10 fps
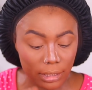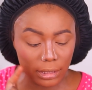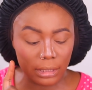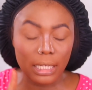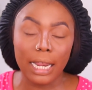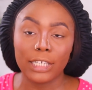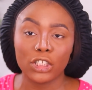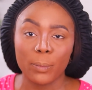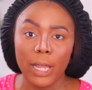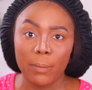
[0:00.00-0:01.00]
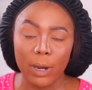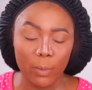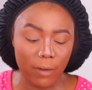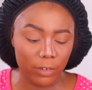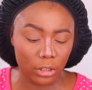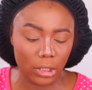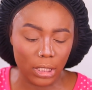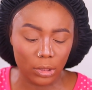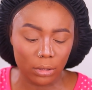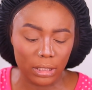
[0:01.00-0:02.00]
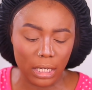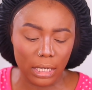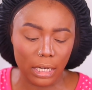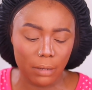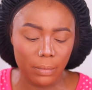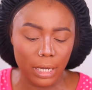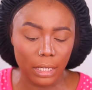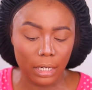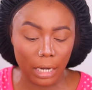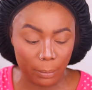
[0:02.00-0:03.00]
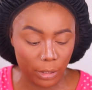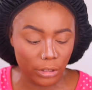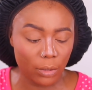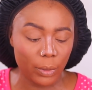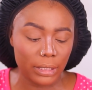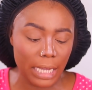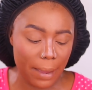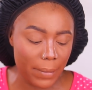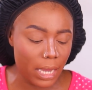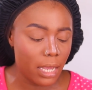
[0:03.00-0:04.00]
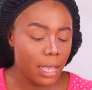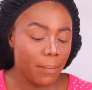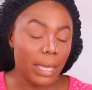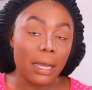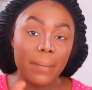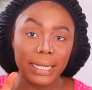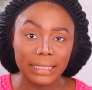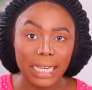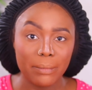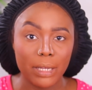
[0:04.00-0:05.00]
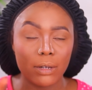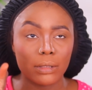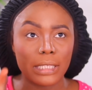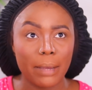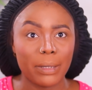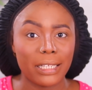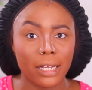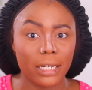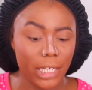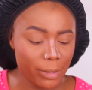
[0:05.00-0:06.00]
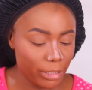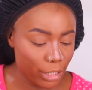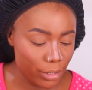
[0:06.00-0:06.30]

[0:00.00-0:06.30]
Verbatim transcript: This is an eyeshadow palette by Revolution. This was done in, in collaboration with Tammy, Makeup by Tammy or Tammy Clark here on